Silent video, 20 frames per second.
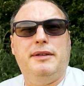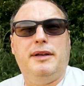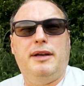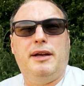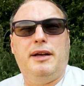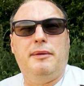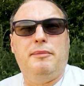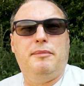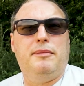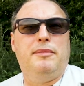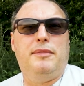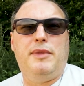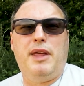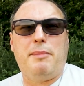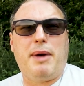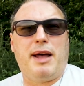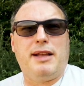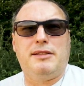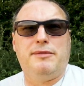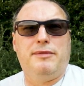the
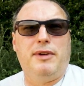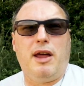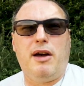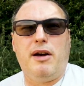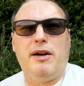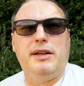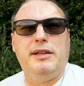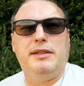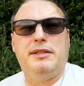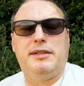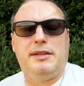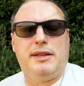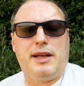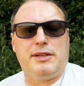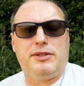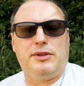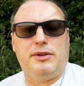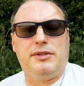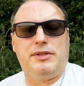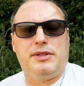amount of light,
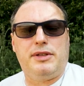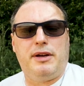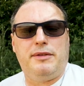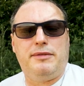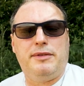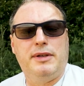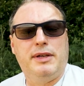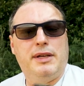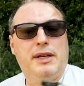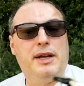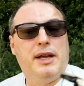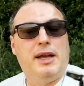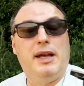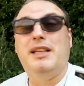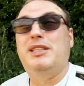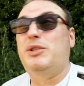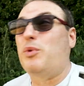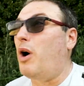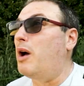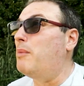that sort of stuff.
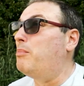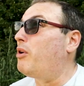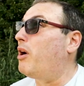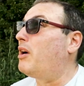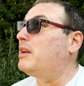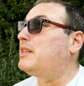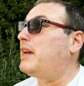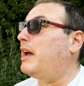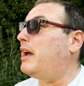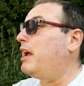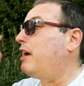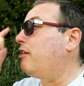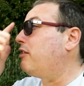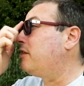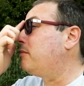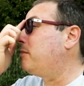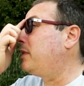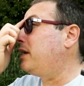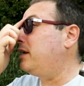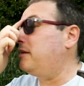It's quite bright out here
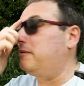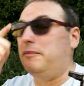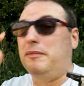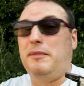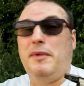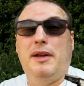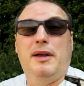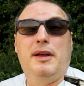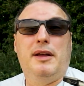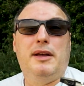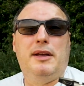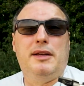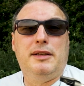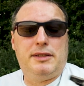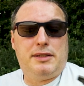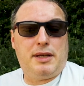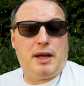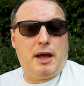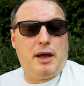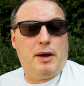at the minute,
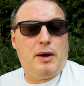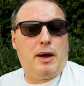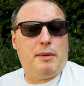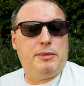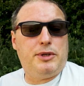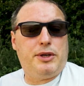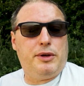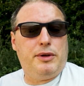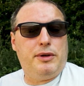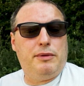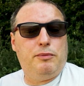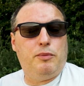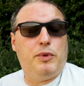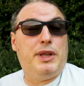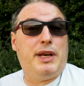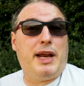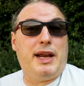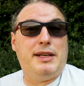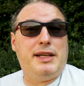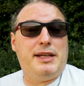so I'm shooting
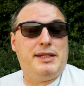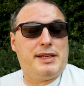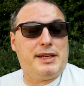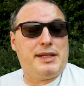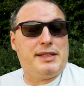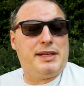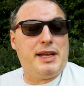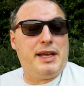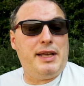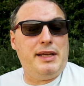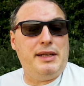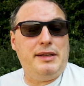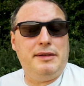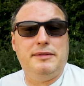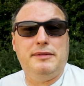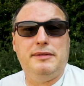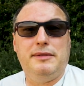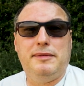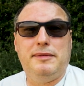with an ND16.